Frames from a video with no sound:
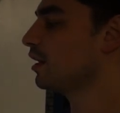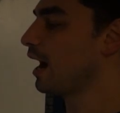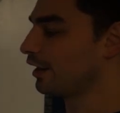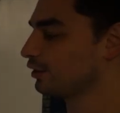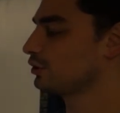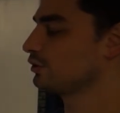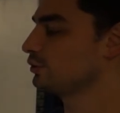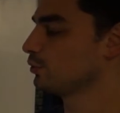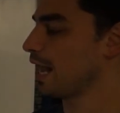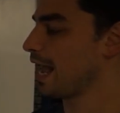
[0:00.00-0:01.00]
I also
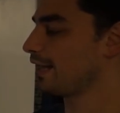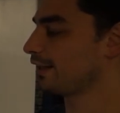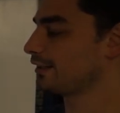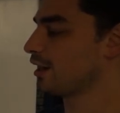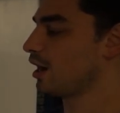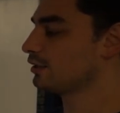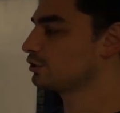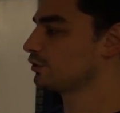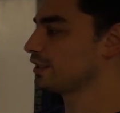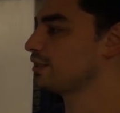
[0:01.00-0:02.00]
do add like the
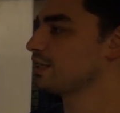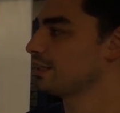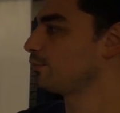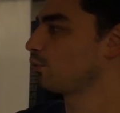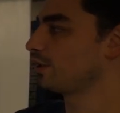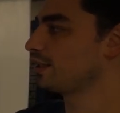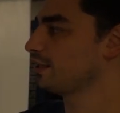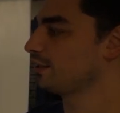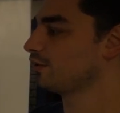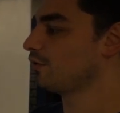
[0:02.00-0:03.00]
on-screen keyboard
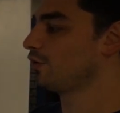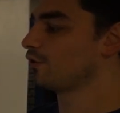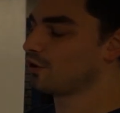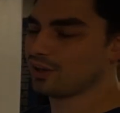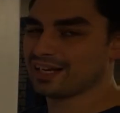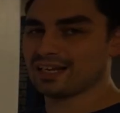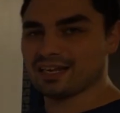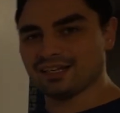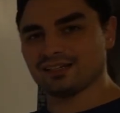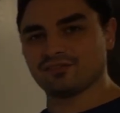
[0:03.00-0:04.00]
here, although like
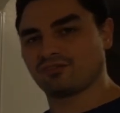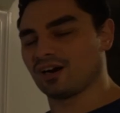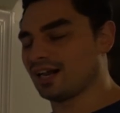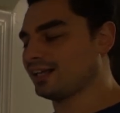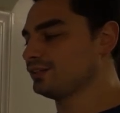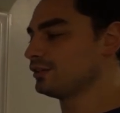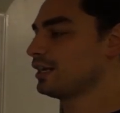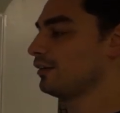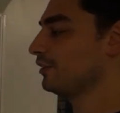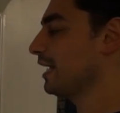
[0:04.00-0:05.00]
in front end, you
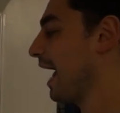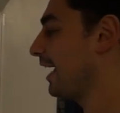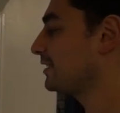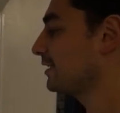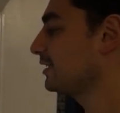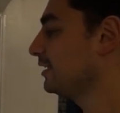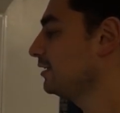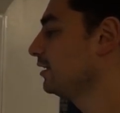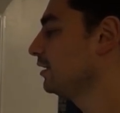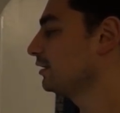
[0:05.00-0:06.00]
can't really access
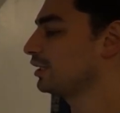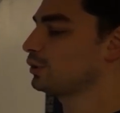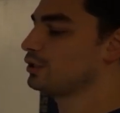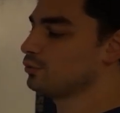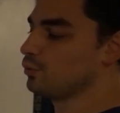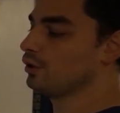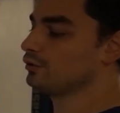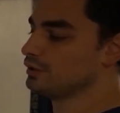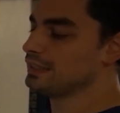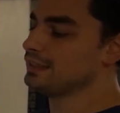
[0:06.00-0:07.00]
it. That's why you
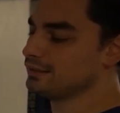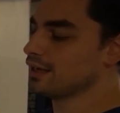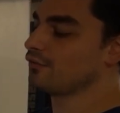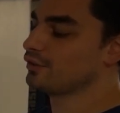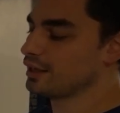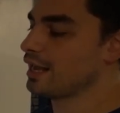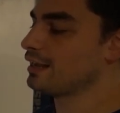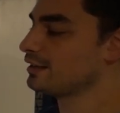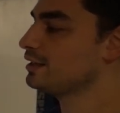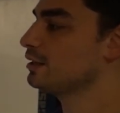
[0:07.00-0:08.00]
will need definitely
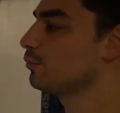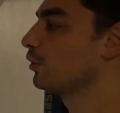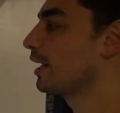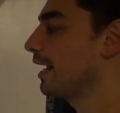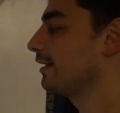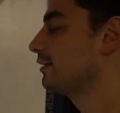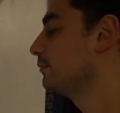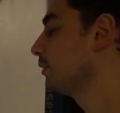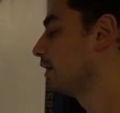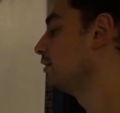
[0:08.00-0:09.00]
a keyboard handy.
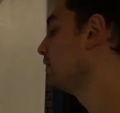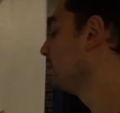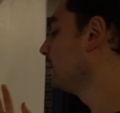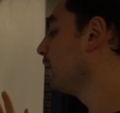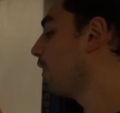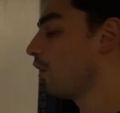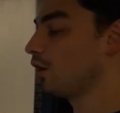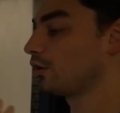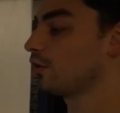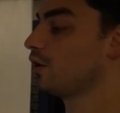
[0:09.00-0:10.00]
But
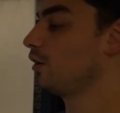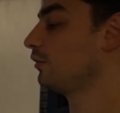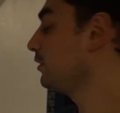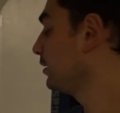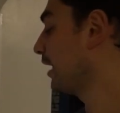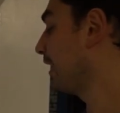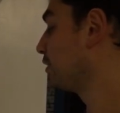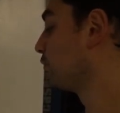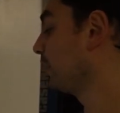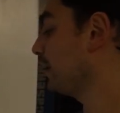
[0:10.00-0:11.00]
all in all, that
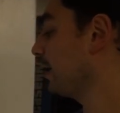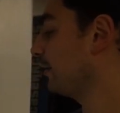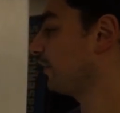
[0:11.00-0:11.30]
is really it.